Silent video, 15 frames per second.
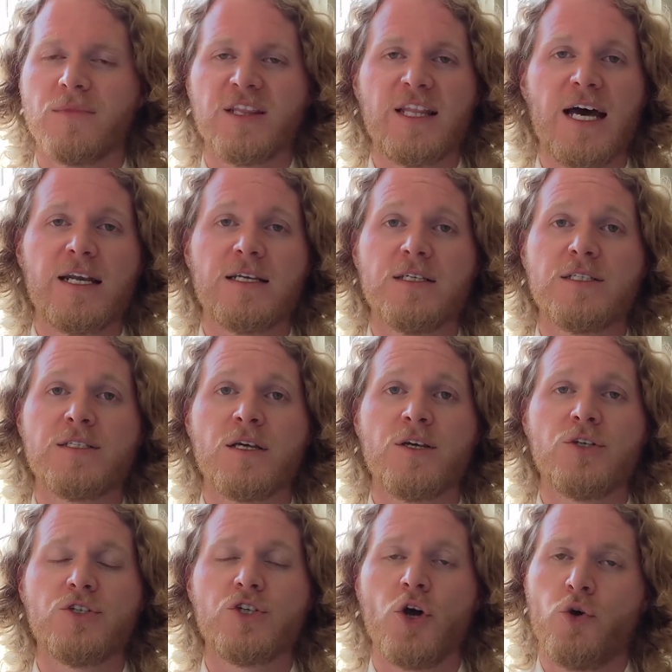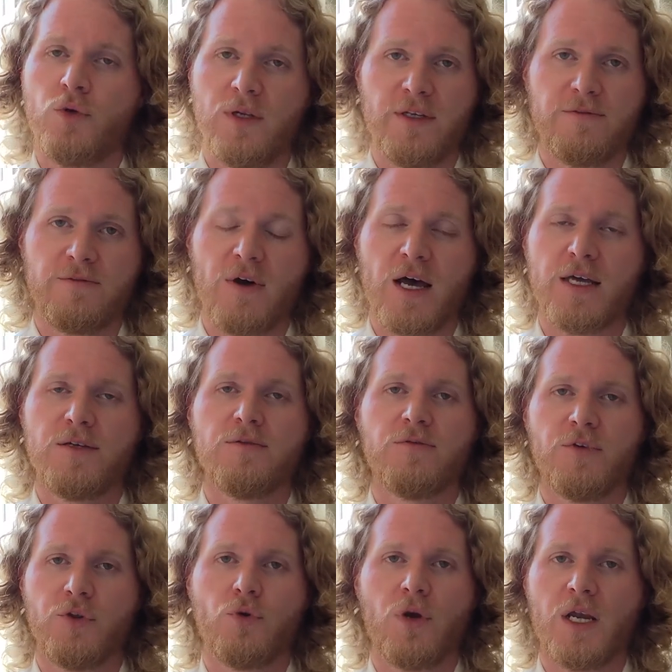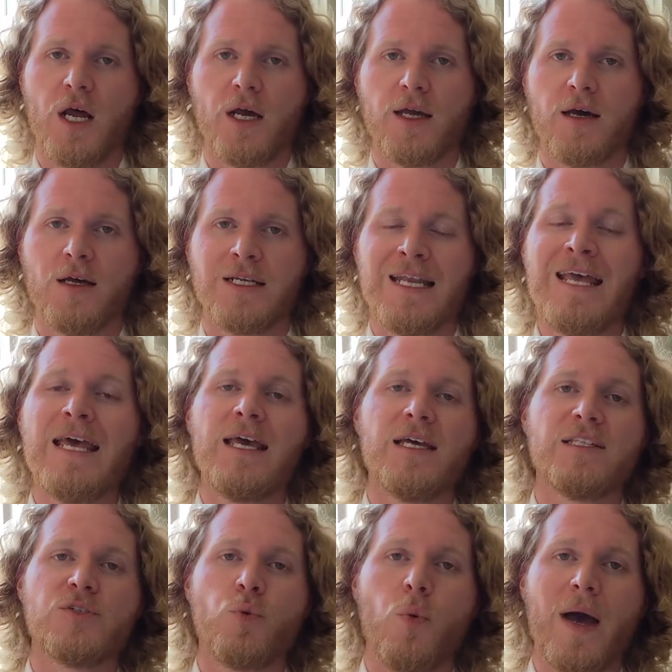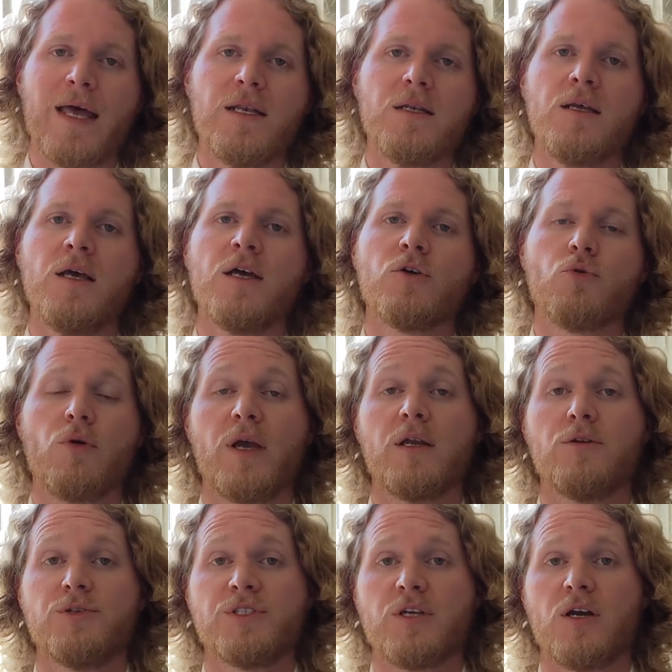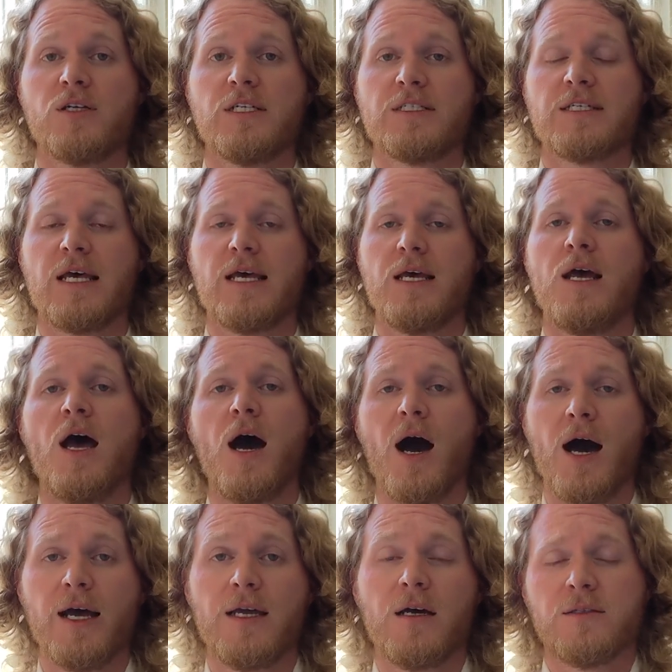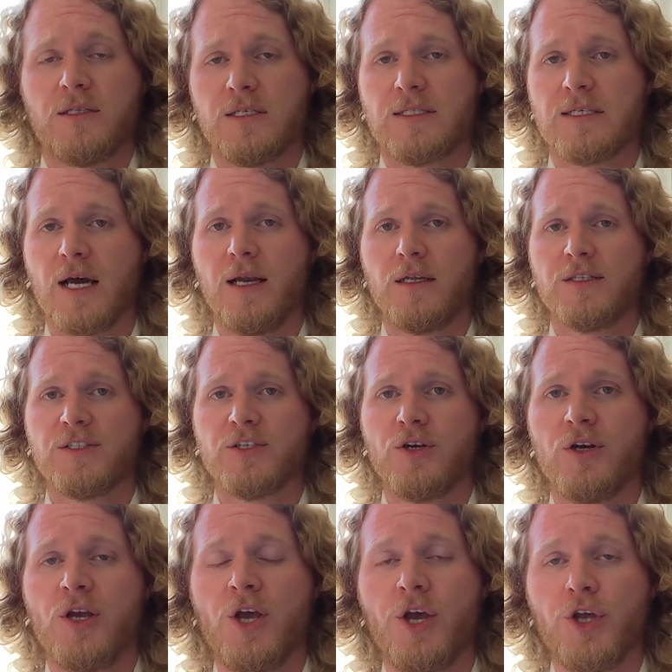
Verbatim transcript: That is totally fine for the green icon. It's when creators start to say, I got this silencer,